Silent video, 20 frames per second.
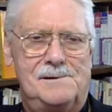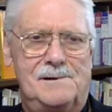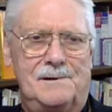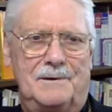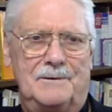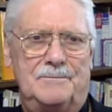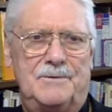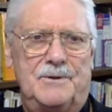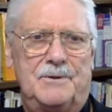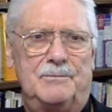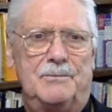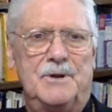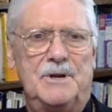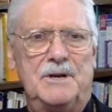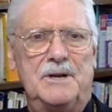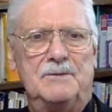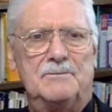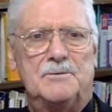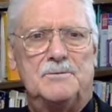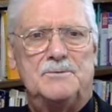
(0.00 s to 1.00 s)
The
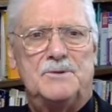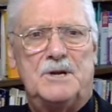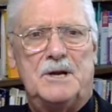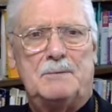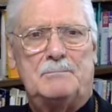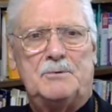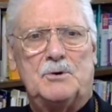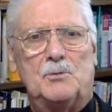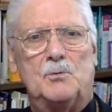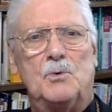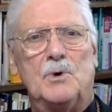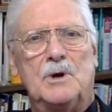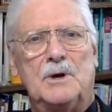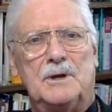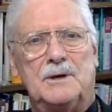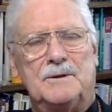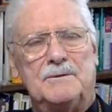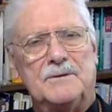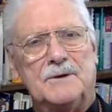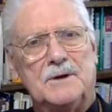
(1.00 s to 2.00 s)
reading from chapter
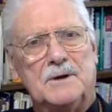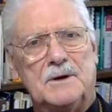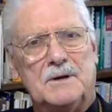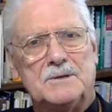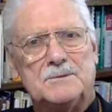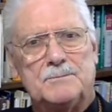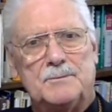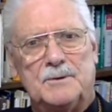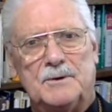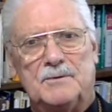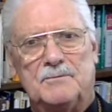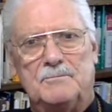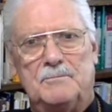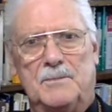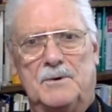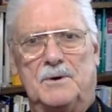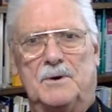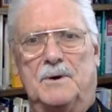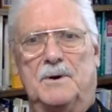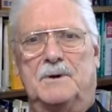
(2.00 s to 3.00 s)
1 of the Gospel of
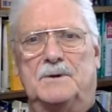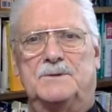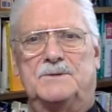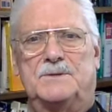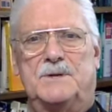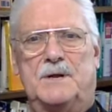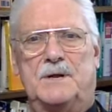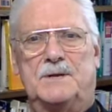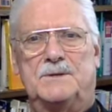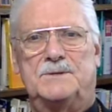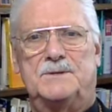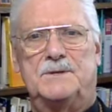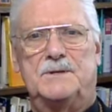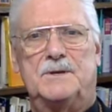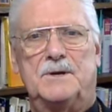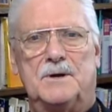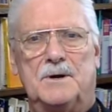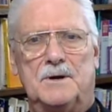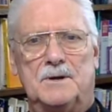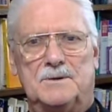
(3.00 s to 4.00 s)
Mark stands in
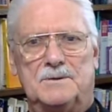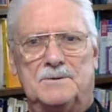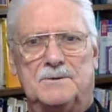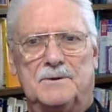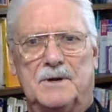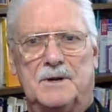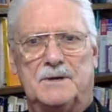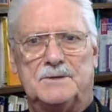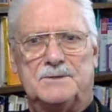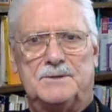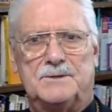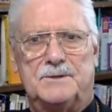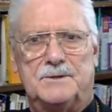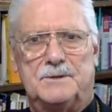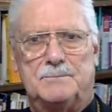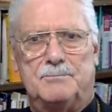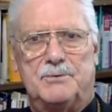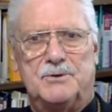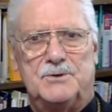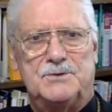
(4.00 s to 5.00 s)
contrast to
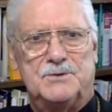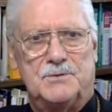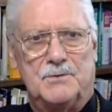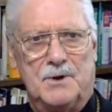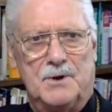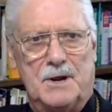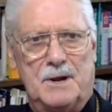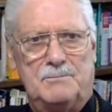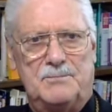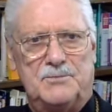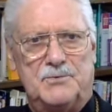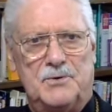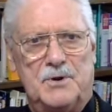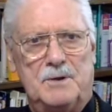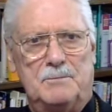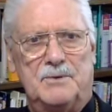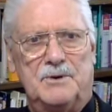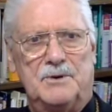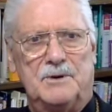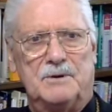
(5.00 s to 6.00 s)
the prescribed
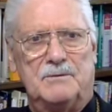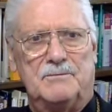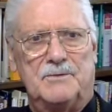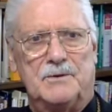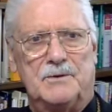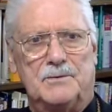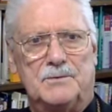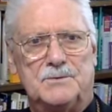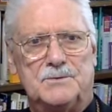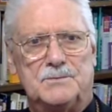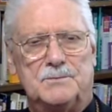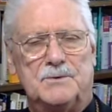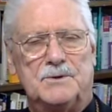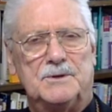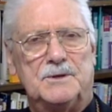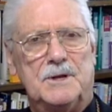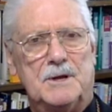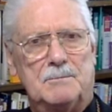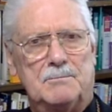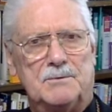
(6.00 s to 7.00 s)
treatment of those with
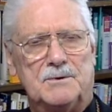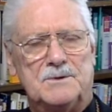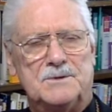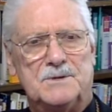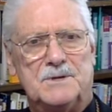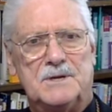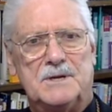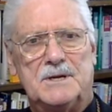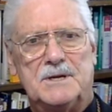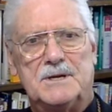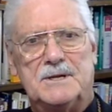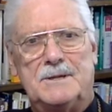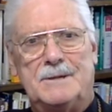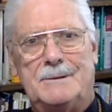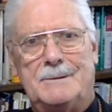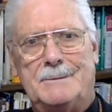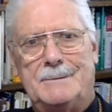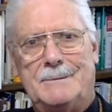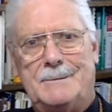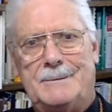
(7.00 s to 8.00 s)
leprosy.
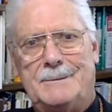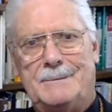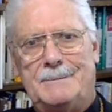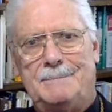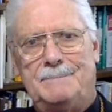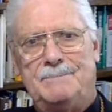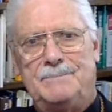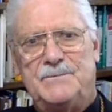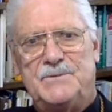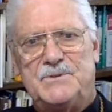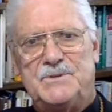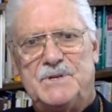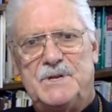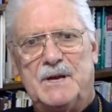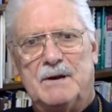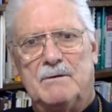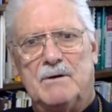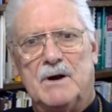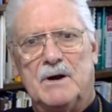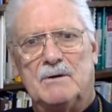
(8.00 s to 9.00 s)
See
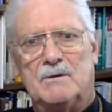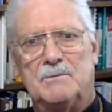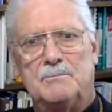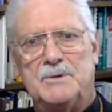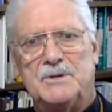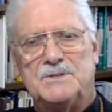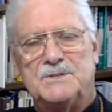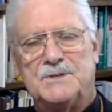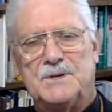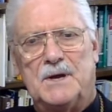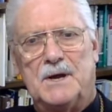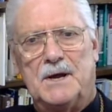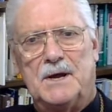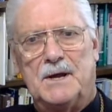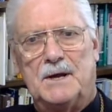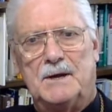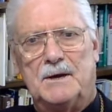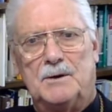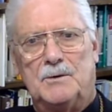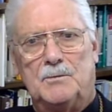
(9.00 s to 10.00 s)
how our
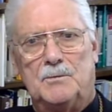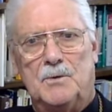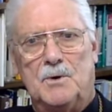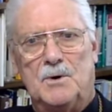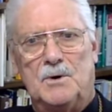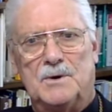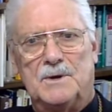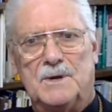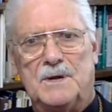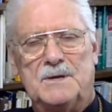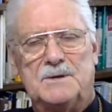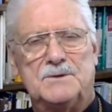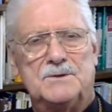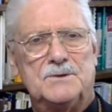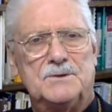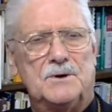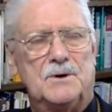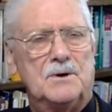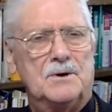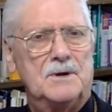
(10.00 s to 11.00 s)
Messiah, a walking,
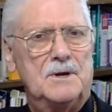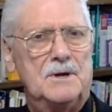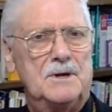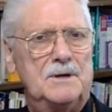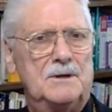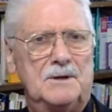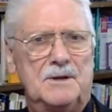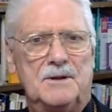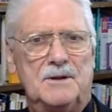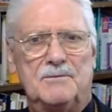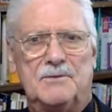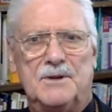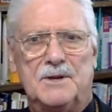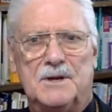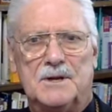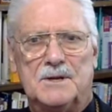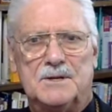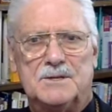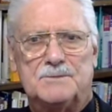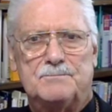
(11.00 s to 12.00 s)
talking, living
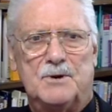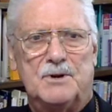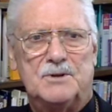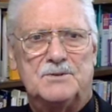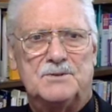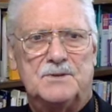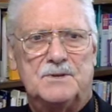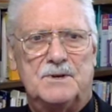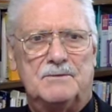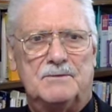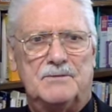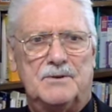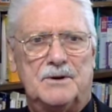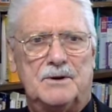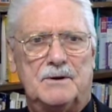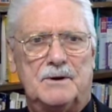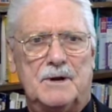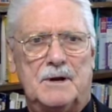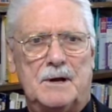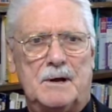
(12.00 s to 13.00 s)
expression of
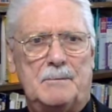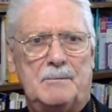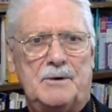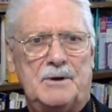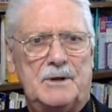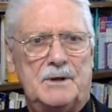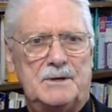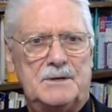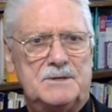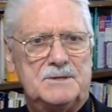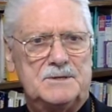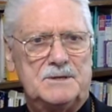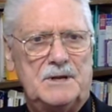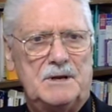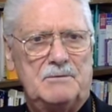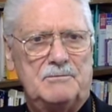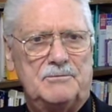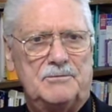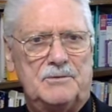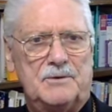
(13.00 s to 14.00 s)
our Abba and His
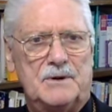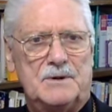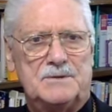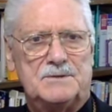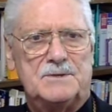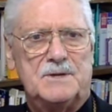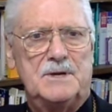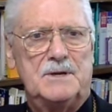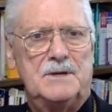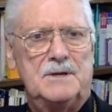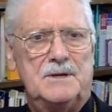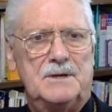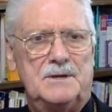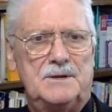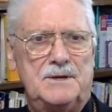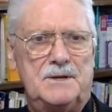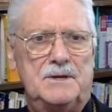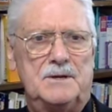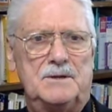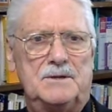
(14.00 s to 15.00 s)
love for us,
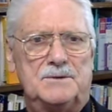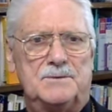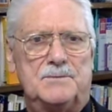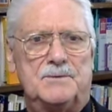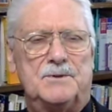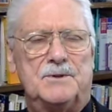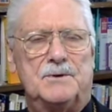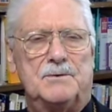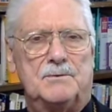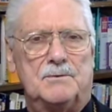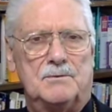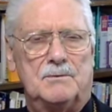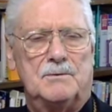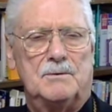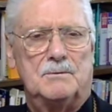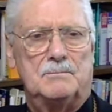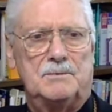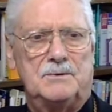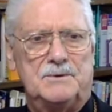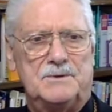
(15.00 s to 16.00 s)
deals with the
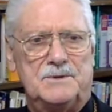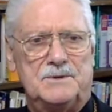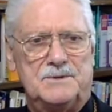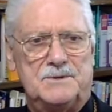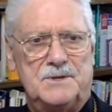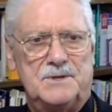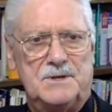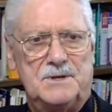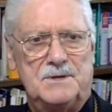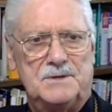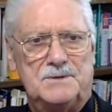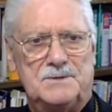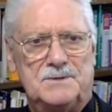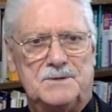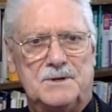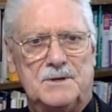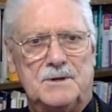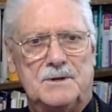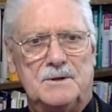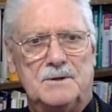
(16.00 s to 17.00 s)
horrible disease.
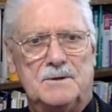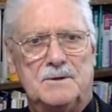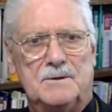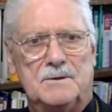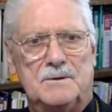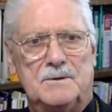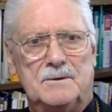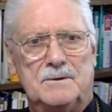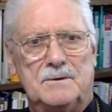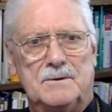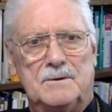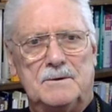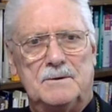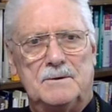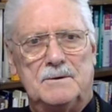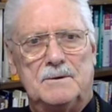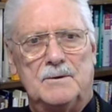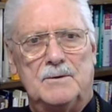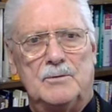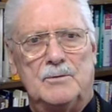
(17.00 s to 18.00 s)

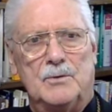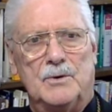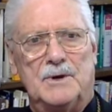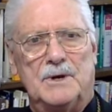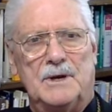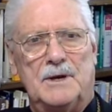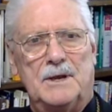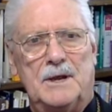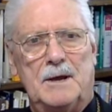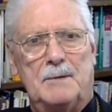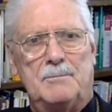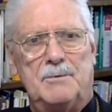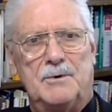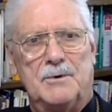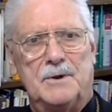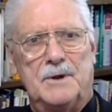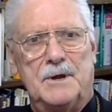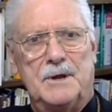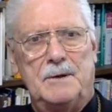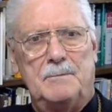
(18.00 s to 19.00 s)
When a leper
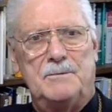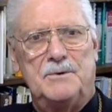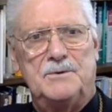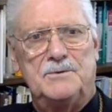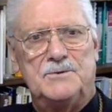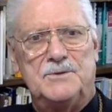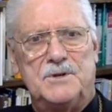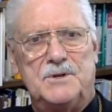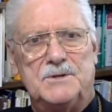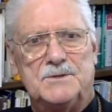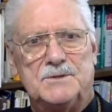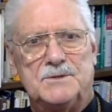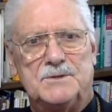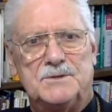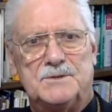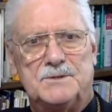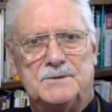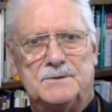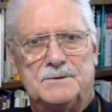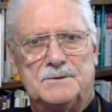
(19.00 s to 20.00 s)
came to
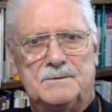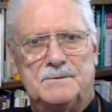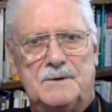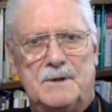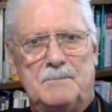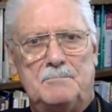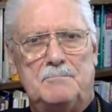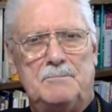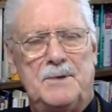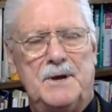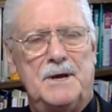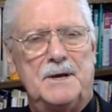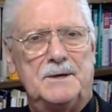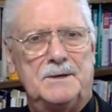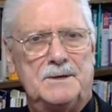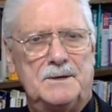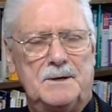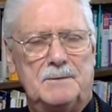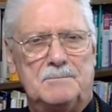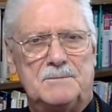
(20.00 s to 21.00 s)
Jesus and
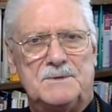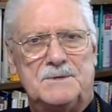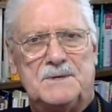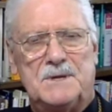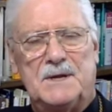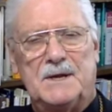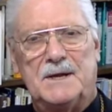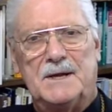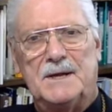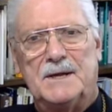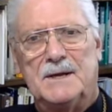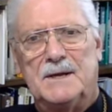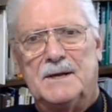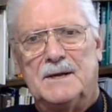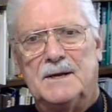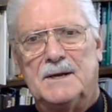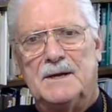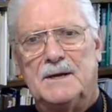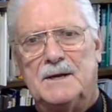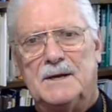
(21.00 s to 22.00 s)
begged Him, saying,
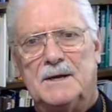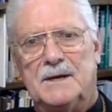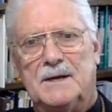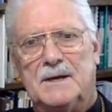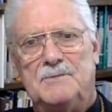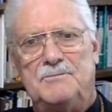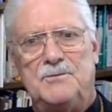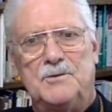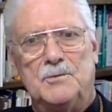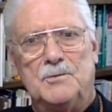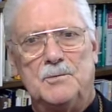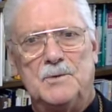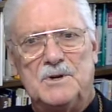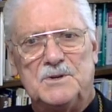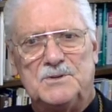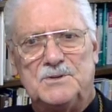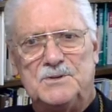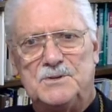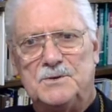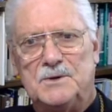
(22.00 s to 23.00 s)
"If you
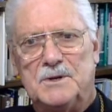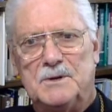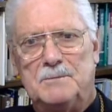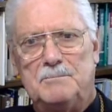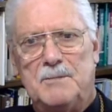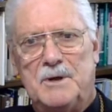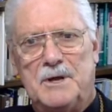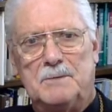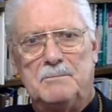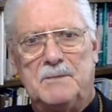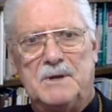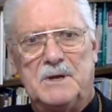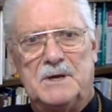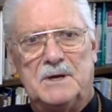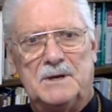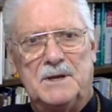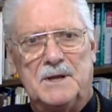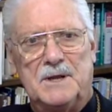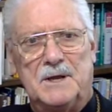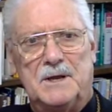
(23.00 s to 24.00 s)
wish, you can make me
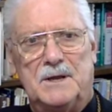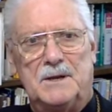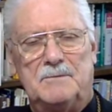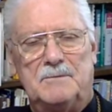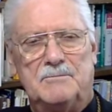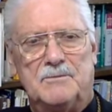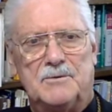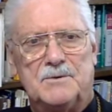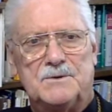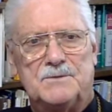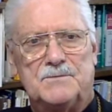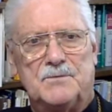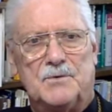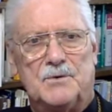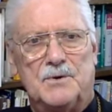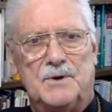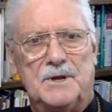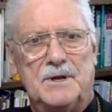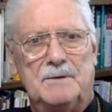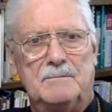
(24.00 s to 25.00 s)
clean," verse
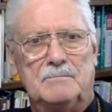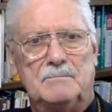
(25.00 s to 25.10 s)
40,